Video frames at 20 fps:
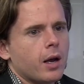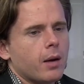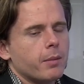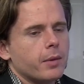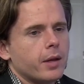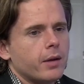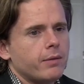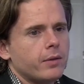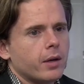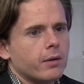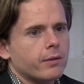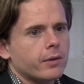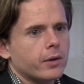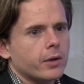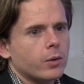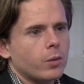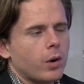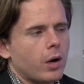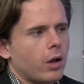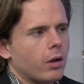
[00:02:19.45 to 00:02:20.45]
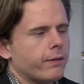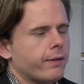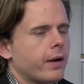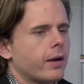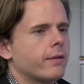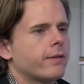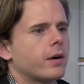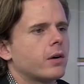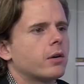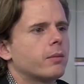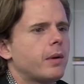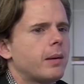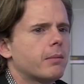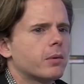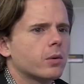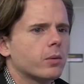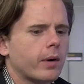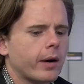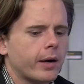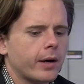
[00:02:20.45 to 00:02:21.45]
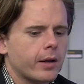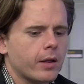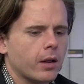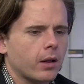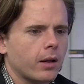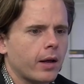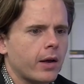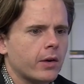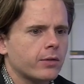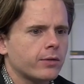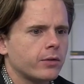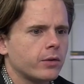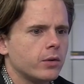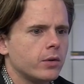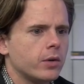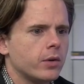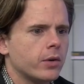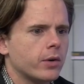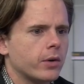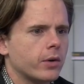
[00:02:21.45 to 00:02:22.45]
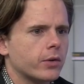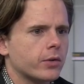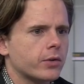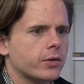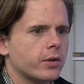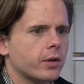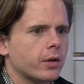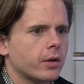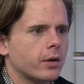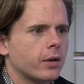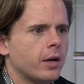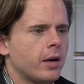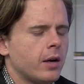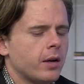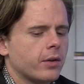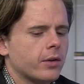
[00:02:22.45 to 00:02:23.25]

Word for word: I mean, they've done very well. If I, if I remember right, in the last few years, the,